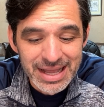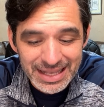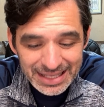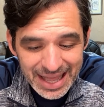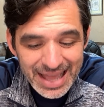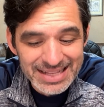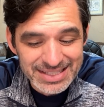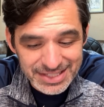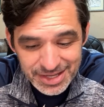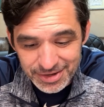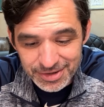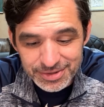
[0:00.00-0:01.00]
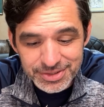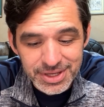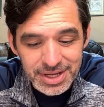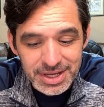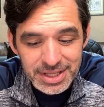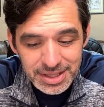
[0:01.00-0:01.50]
Like sinners,
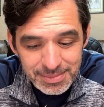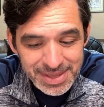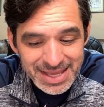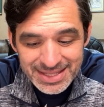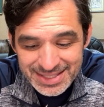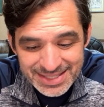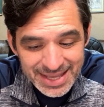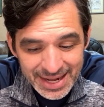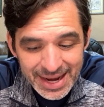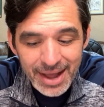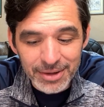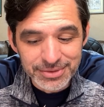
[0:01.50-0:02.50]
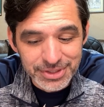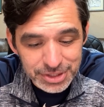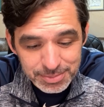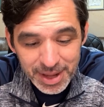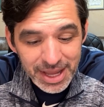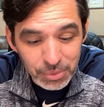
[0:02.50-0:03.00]
the men set out
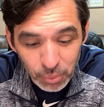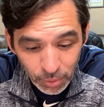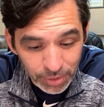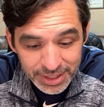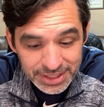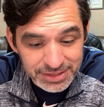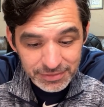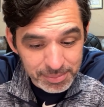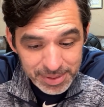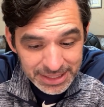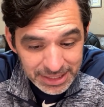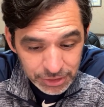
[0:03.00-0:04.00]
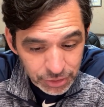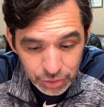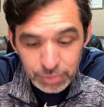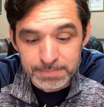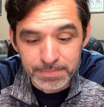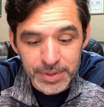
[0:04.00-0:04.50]
despite warnings of impending
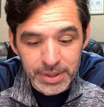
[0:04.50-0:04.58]
doom.